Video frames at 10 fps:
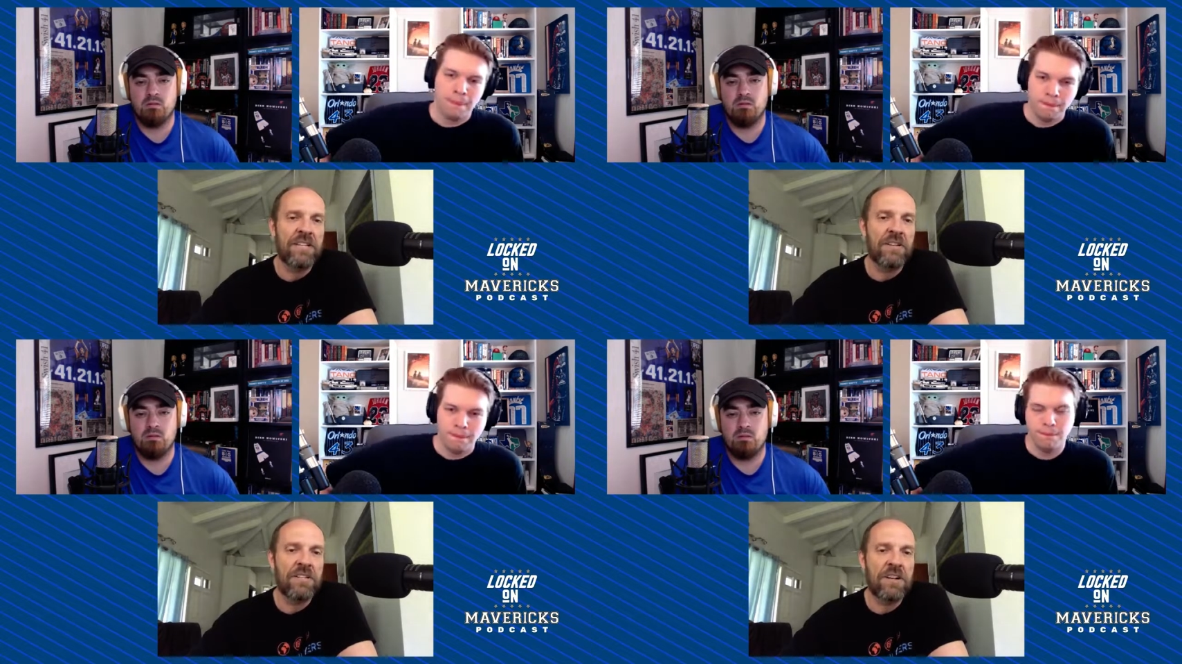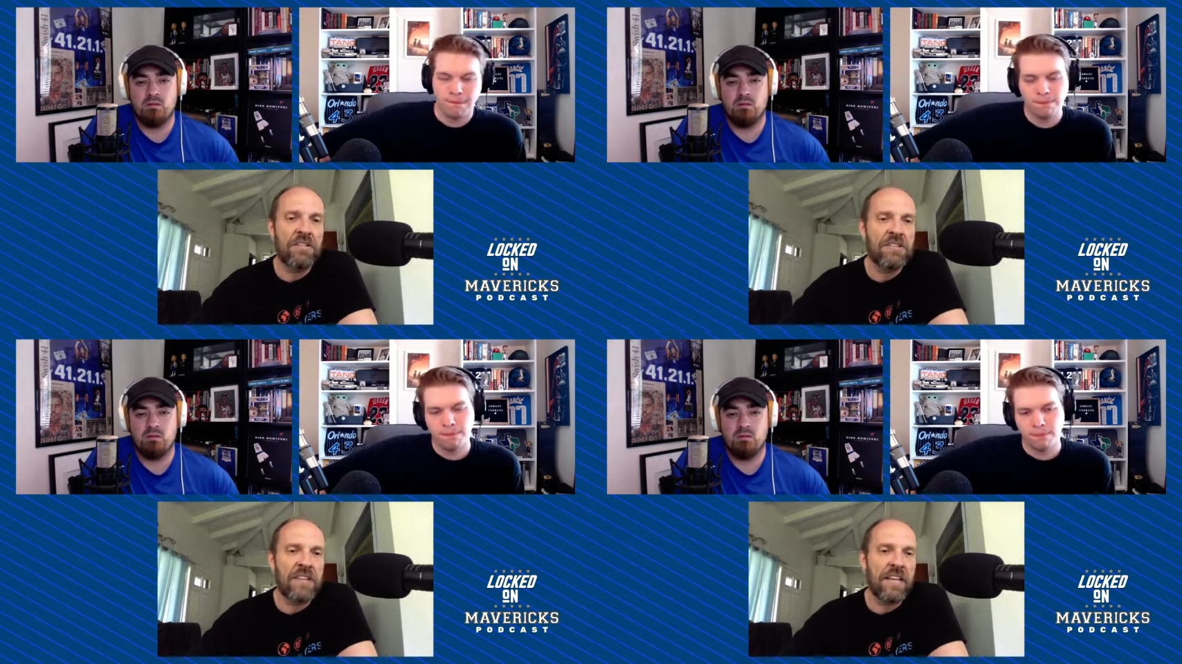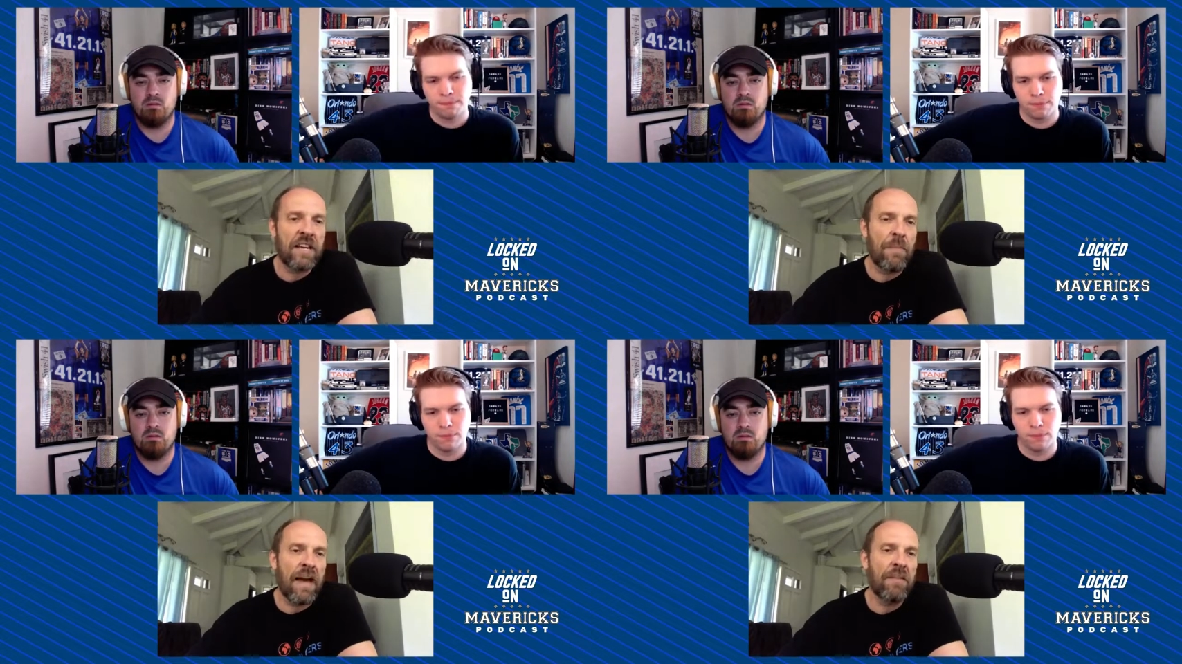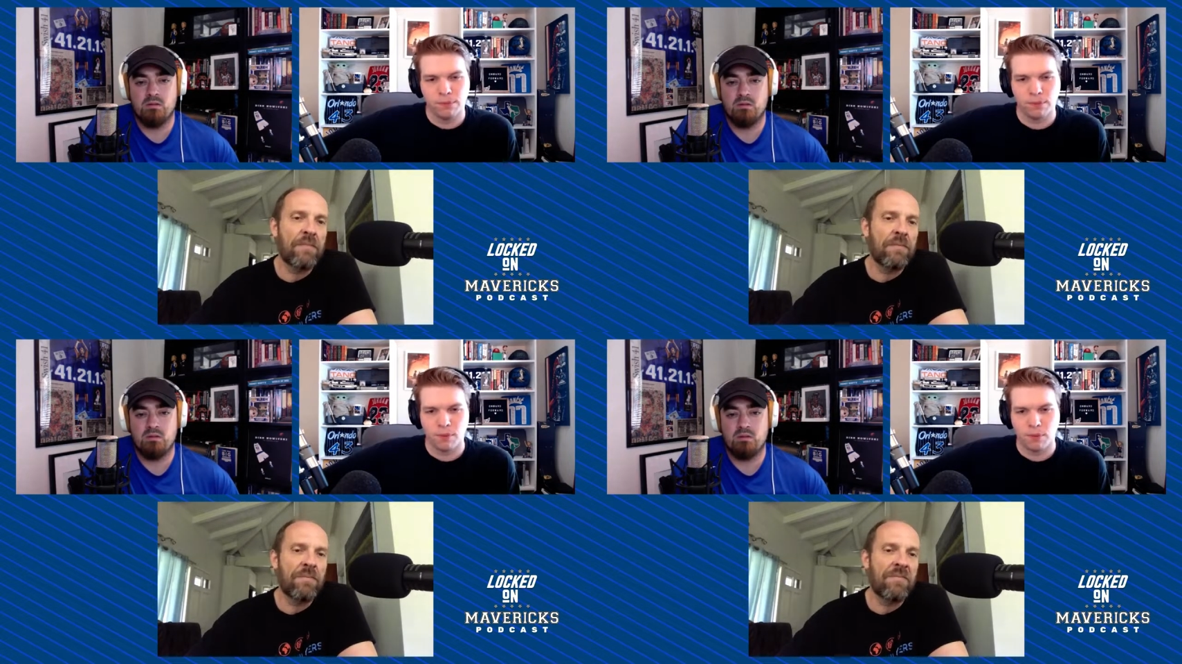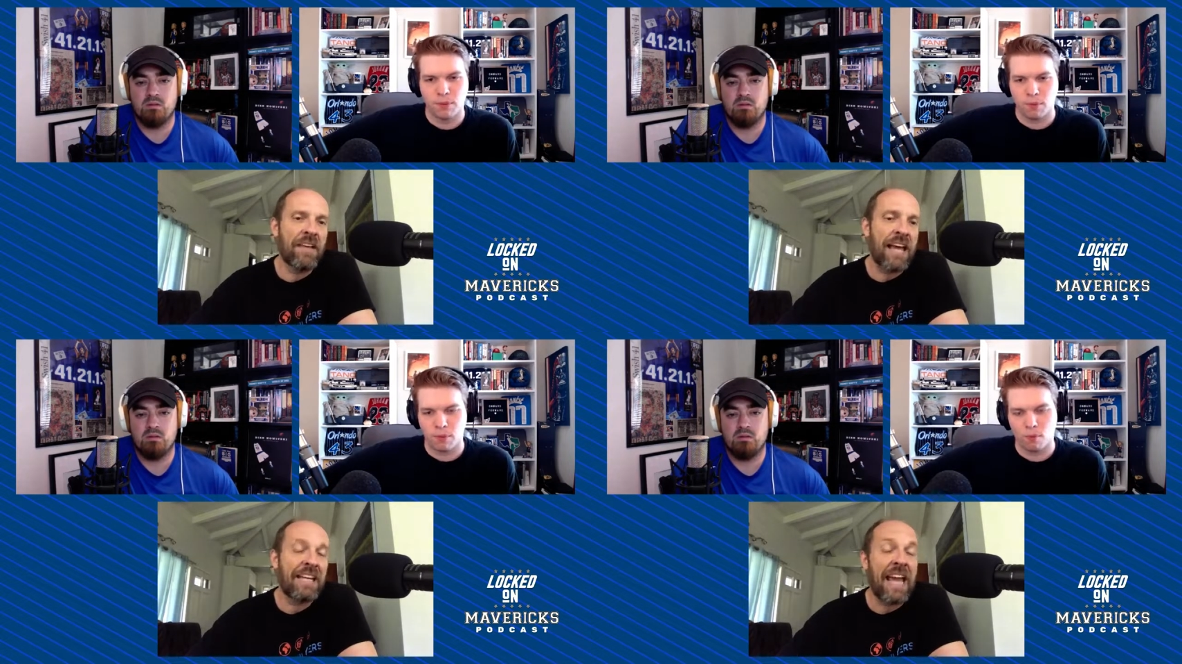Speaker 1: And so you start thinking about,
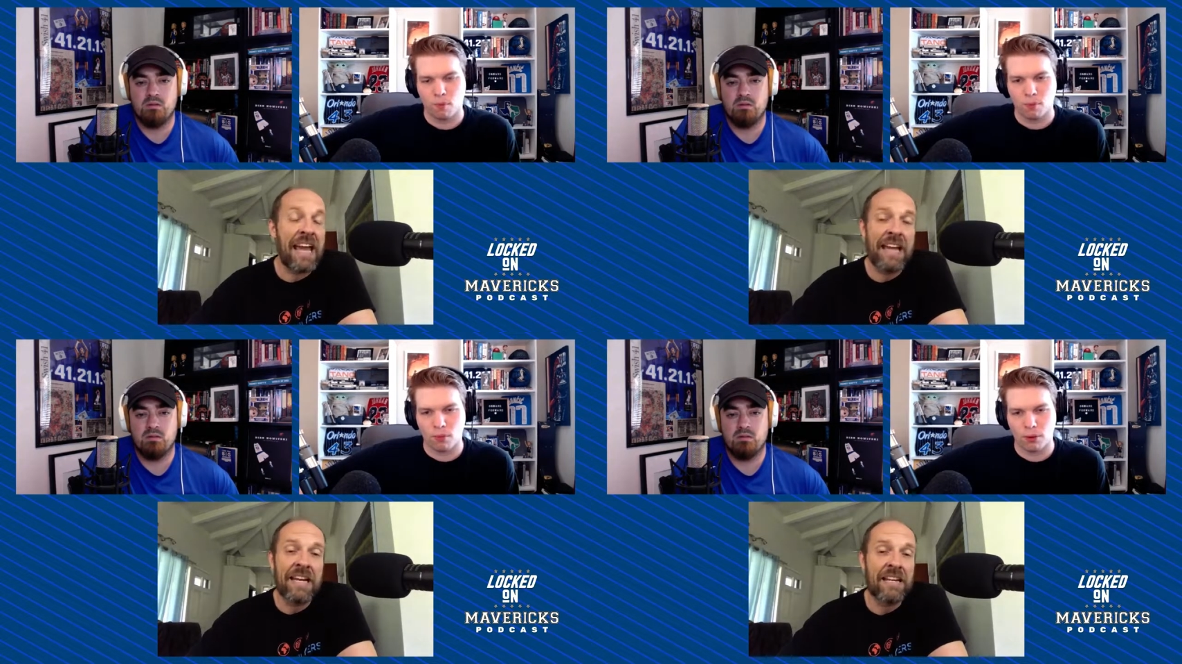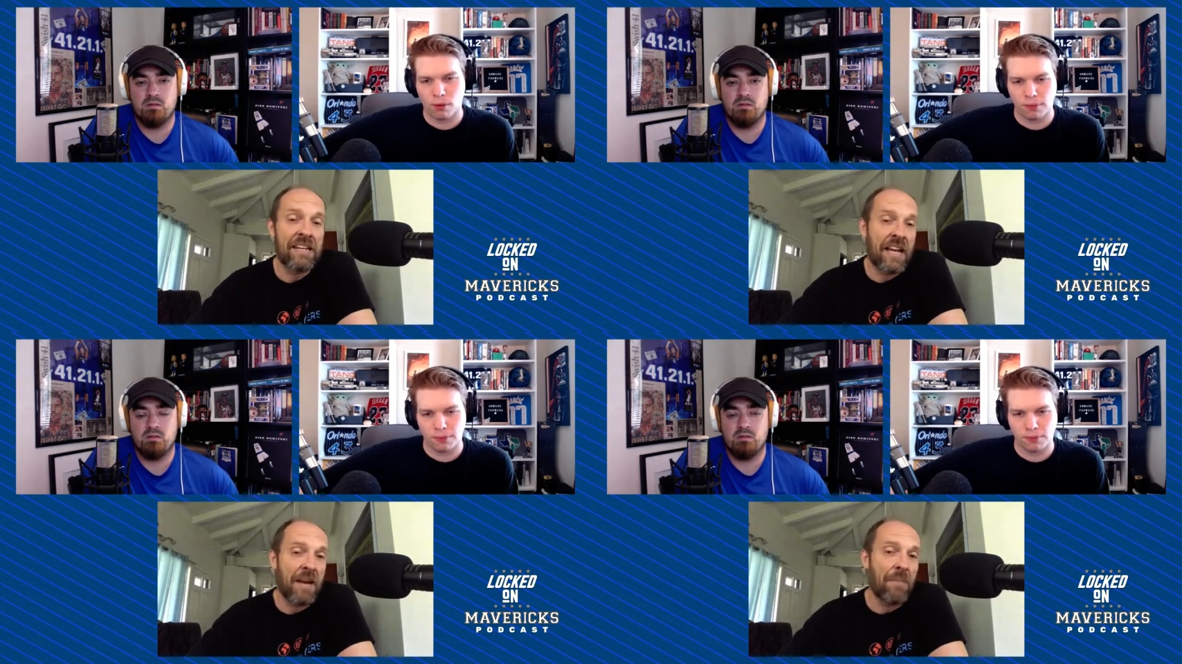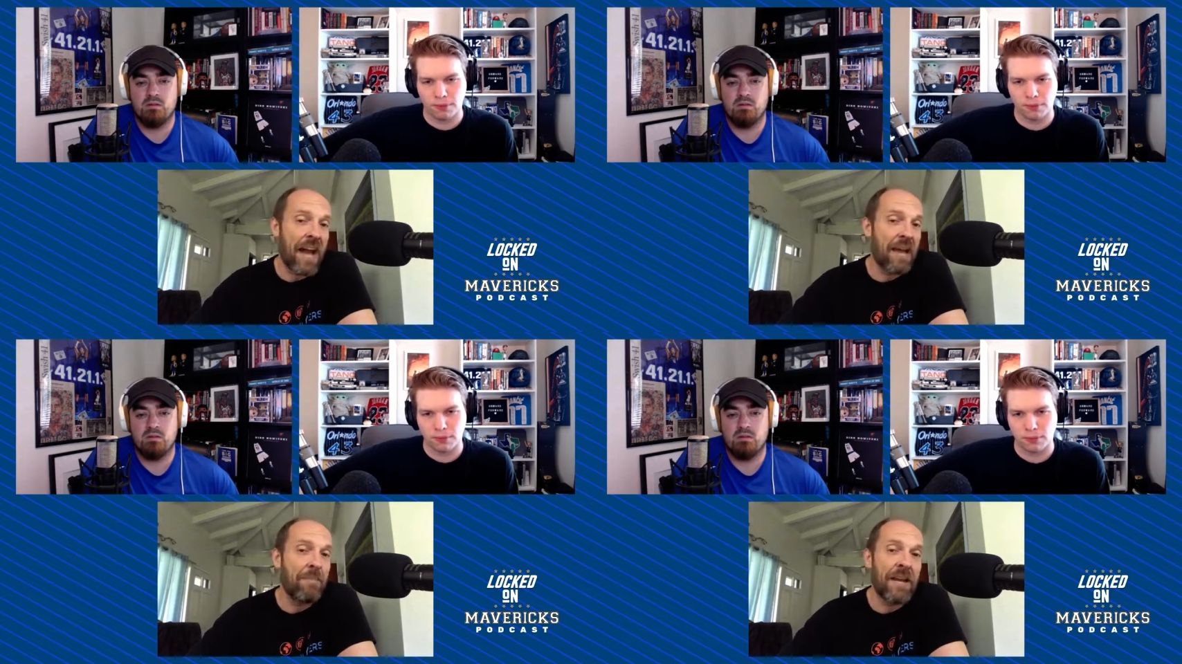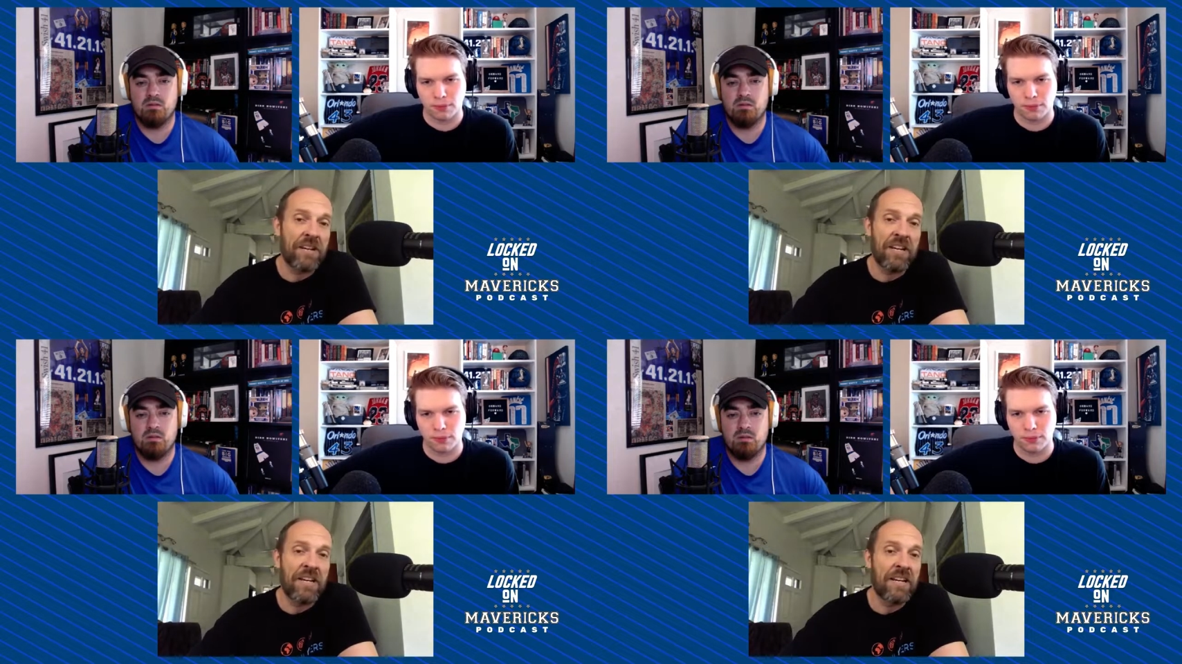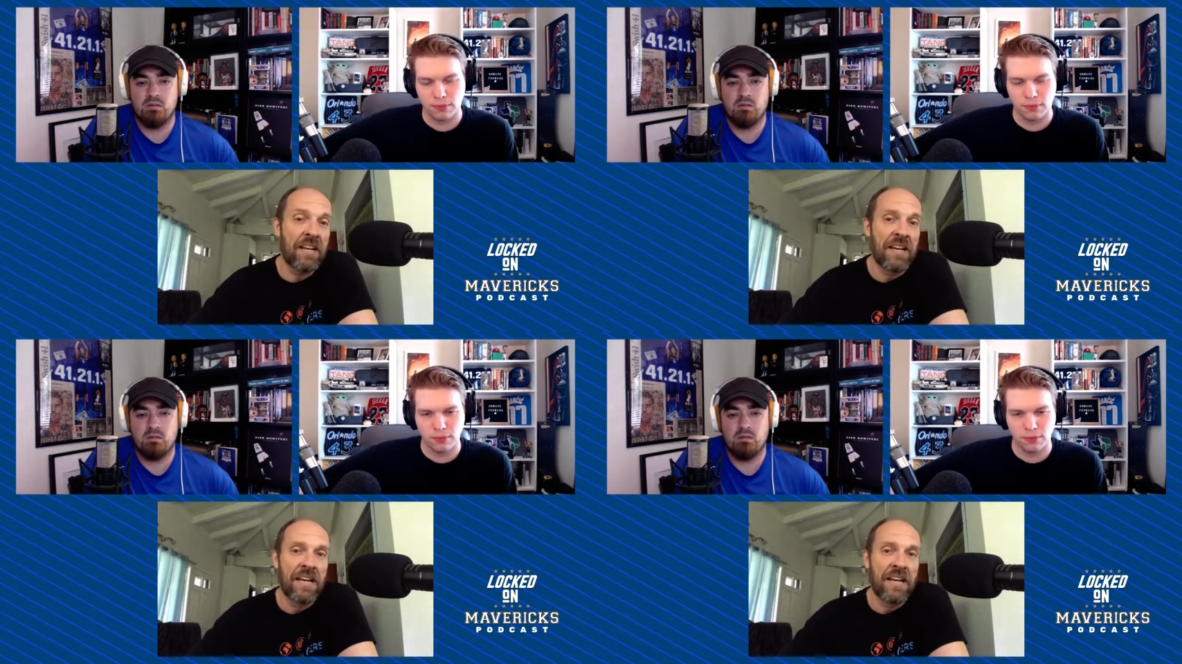again, in my opinion,